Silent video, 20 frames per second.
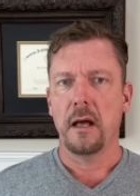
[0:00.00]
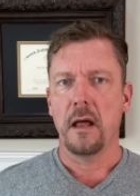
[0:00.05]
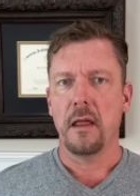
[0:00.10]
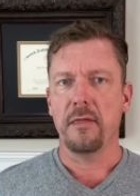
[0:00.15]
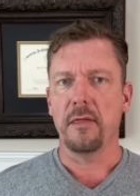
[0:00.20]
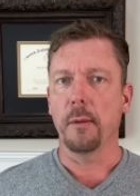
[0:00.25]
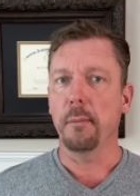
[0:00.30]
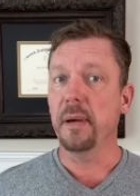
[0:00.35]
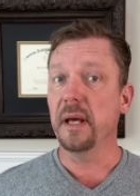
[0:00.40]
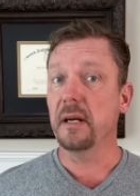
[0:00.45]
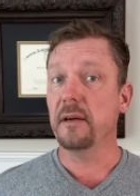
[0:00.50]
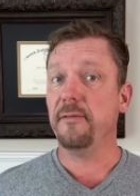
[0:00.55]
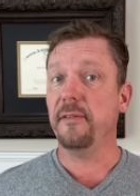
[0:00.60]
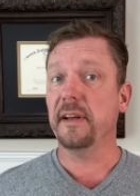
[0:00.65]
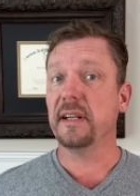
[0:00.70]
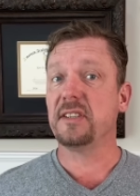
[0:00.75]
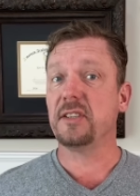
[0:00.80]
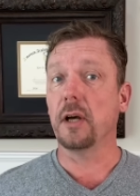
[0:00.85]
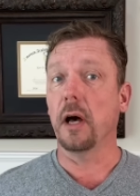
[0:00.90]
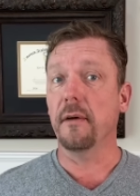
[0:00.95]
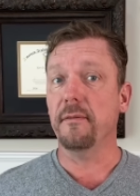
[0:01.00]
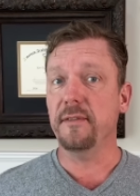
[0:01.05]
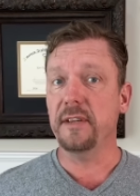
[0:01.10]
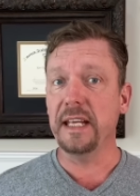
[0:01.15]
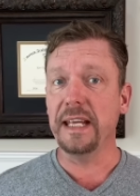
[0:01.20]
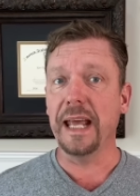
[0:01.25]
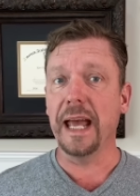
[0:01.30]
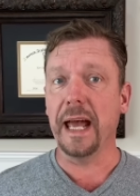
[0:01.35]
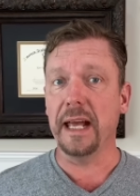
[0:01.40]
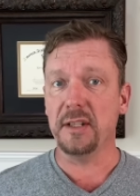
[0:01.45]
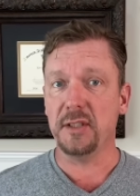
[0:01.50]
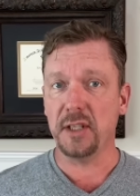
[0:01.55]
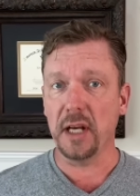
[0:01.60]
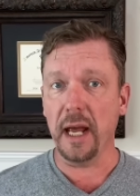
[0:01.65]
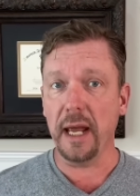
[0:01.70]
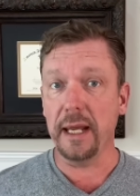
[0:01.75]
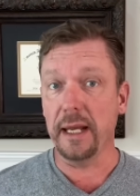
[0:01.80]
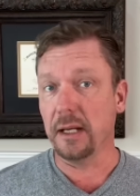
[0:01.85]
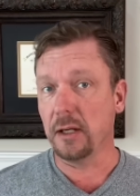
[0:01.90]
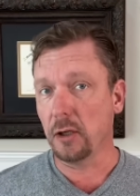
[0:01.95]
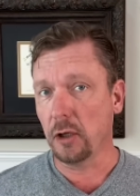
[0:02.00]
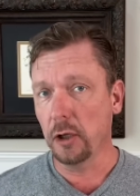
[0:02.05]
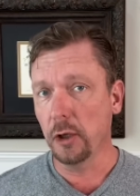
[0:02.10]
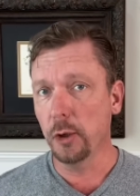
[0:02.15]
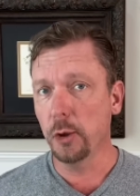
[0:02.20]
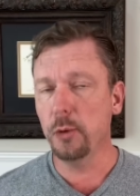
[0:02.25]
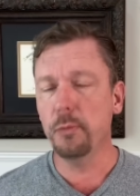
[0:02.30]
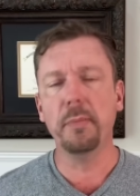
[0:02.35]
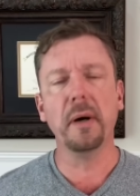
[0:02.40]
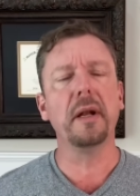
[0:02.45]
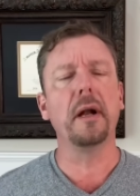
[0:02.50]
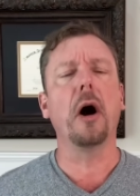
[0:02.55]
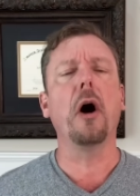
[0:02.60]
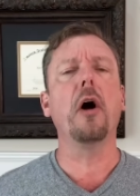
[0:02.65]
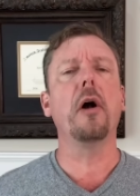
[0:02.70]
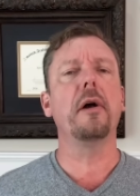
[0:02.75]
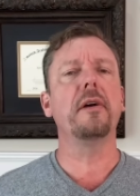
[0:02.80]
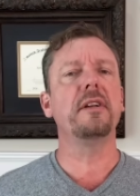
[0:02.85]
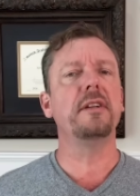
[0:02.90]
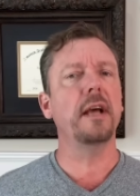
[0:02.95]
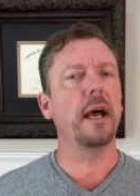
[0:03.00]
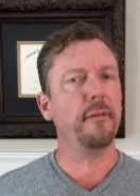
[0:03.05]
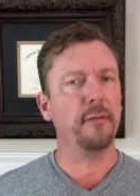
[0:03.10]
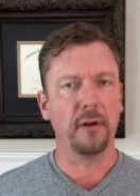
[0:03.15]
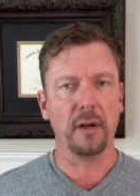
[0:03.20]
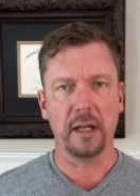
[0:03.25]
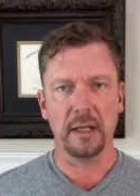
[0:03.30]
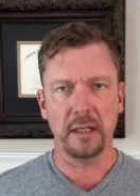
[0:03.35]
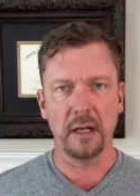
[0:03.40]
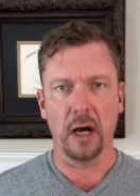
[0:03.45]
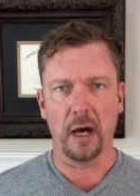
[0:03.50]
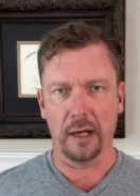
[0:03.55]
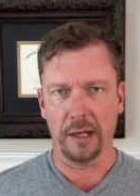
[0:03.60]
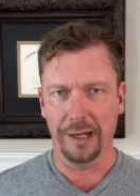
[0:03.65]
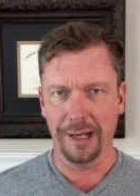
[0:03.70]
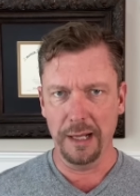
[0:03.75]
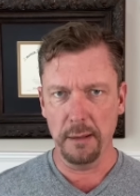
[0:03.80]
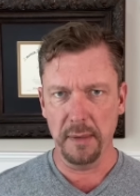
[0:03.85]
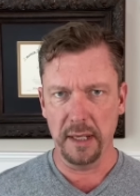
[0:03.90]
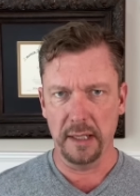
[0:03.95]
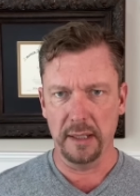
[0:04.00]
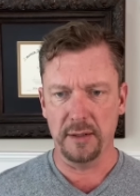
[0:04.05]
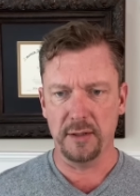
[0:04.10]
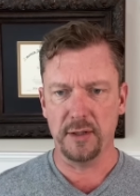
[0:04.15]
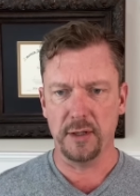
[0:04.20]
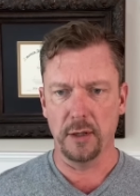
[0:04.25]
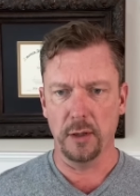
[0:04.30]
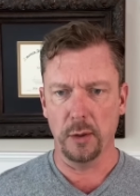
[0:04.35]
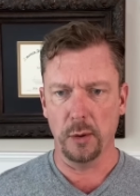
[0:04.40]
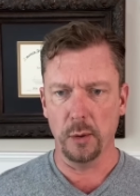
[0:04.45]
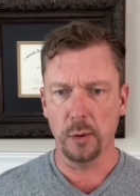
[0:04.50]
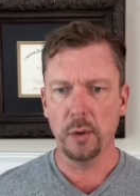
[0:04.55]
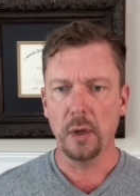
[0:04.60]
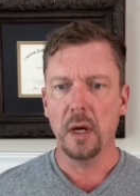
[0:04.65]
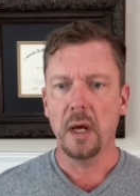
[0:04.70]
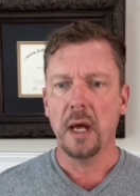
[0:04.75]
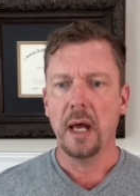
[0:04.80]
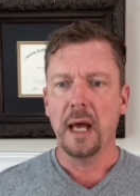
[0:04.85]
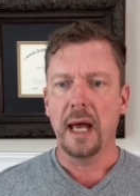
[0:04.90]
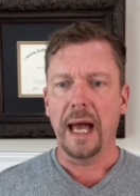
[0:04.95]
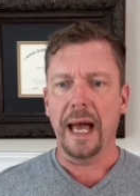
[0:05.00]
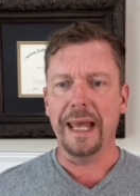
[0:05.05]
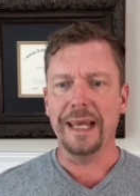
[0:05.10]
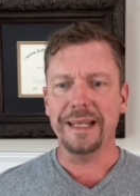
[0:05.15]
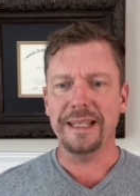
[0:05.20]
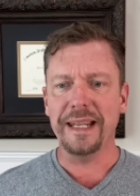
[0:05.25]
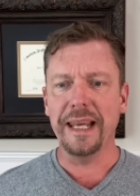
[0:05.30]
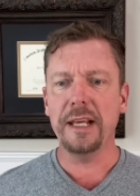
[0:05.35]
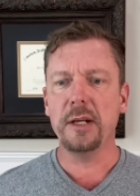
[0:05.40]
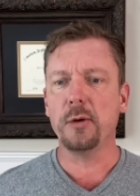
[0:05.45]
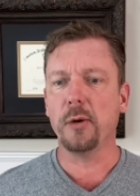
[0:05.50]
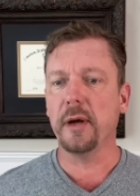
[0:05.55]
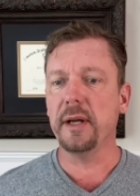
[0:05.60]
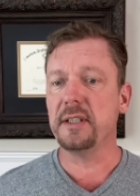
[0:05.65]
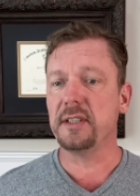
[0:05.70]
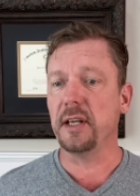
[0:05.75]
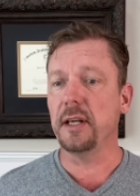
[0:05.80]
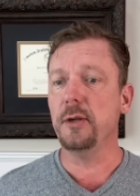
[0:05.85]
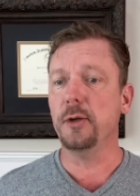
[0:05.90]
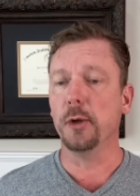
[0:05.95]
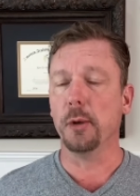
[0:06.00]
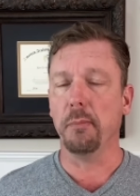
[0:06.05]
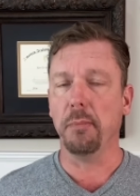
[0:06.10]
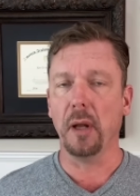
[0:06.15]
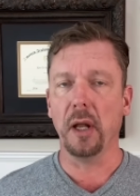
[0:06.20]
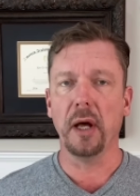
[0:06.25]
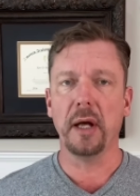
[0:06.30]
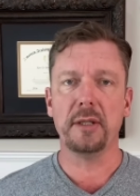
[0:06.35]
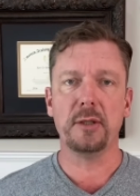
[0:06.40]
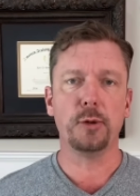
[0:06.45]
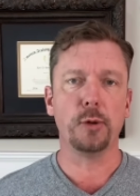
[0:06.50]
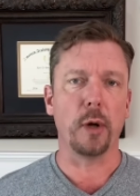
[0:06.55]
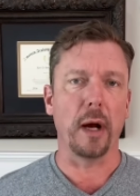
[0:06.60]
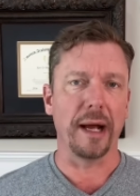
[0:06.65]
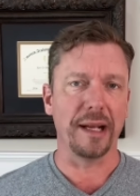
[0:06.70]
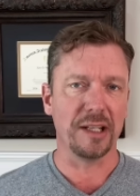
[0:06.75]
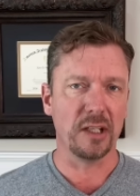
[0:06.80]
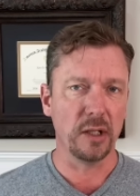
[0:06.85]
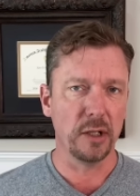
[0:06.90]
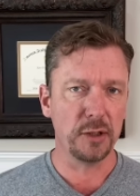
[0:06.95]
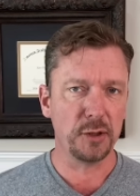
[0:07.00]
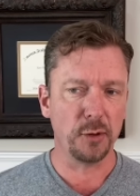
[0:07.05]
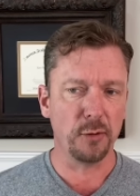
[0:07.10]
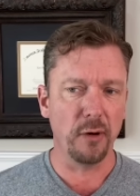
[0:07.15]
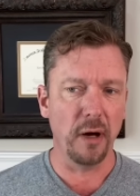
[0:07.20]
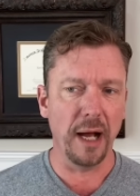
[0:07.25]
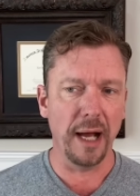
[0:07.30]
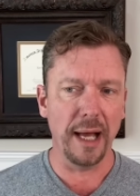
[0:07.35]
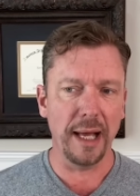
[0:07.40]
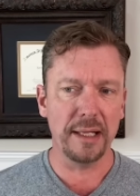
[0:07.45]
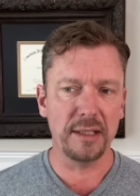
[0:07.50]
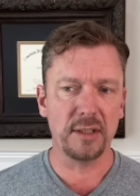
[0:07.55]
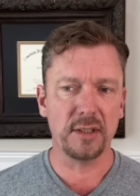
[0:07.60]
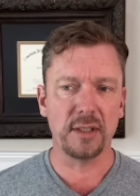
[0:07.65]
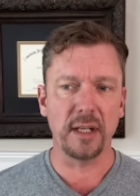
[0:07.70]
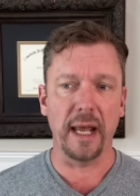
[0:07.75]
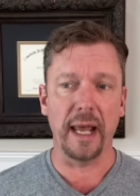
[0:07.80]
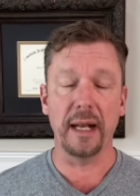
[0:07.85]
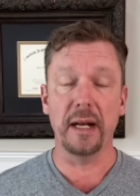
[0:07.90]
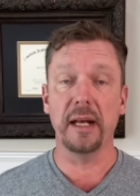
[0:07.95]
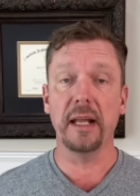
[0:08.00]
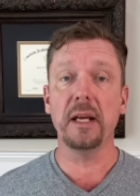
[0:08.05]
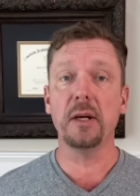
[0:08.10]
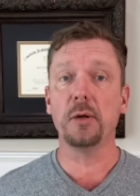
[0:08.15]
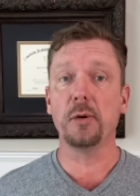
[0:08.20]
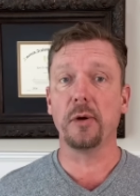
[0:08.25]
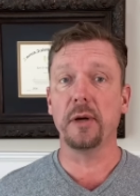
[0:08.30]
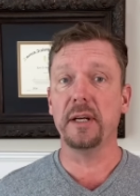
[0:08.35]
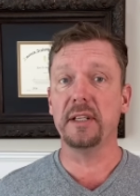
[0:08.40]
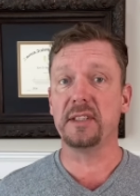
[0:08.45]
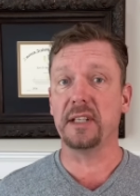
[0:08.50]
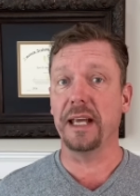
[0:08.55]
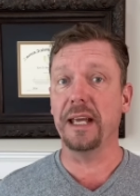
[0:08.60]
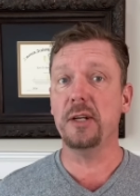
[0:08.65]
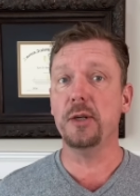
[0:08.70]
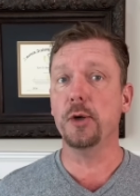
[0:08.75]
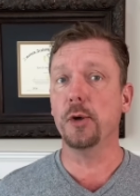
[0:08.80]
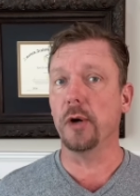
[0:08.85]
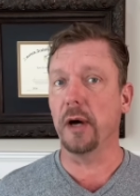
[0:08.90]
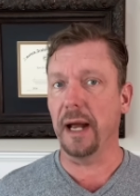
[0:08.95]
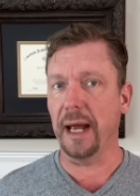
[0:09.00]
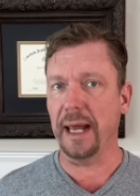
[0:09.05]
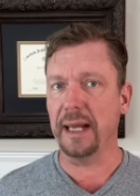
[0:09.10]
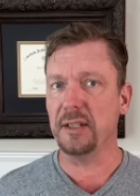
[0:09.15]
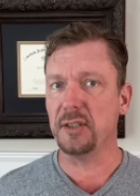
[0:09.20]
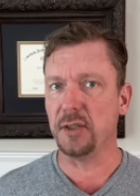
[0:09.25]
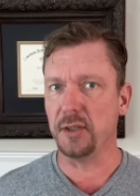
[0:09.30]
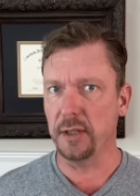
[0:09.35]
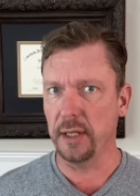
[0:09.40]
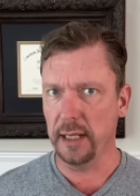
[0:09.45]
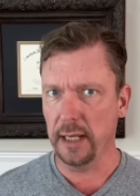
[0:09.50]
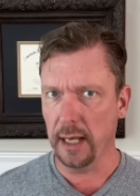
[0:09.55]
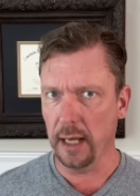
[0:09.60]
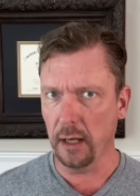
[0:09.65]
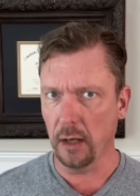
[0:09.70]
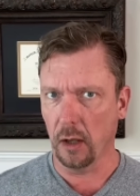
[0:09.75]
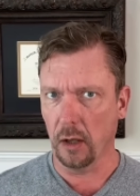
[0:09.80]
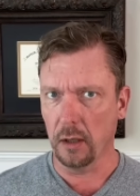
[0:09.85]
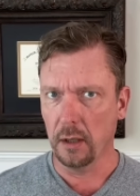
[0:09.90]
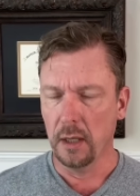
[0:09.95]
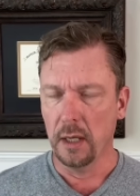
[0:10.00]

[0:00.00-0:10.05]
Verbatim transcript: The benefits of DHA include, but are definitely not limited to, a decrease in your blood triglycerides, and an increase in your HDL.